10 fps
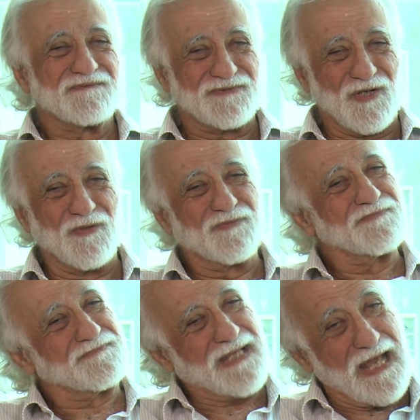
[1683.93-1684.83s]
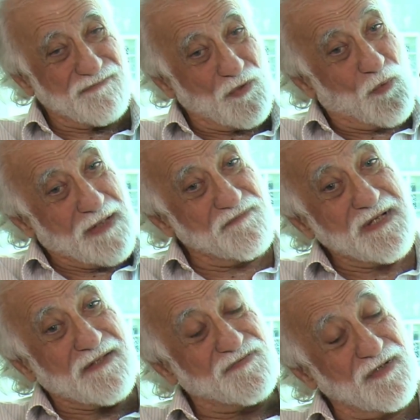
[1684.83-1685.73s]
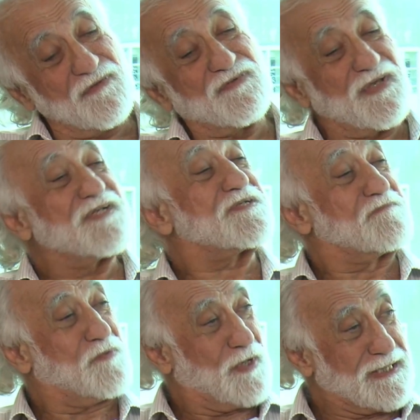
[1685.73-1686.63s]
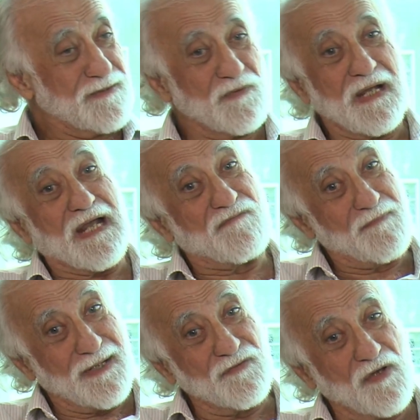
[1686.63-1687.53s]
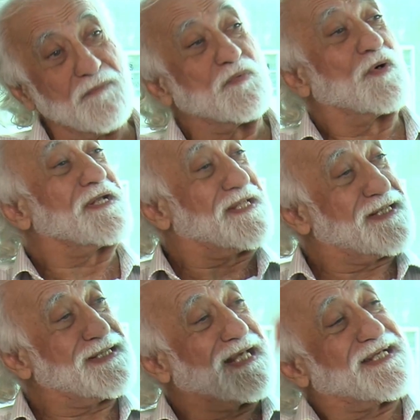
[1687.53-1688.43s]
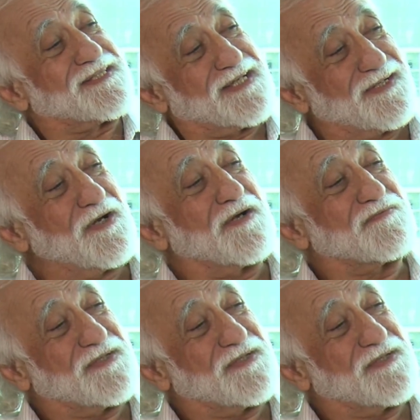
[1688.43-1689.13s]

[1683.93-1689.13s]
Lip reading: So they have to wait for that synchronization point where everybody's on board and then they can take off.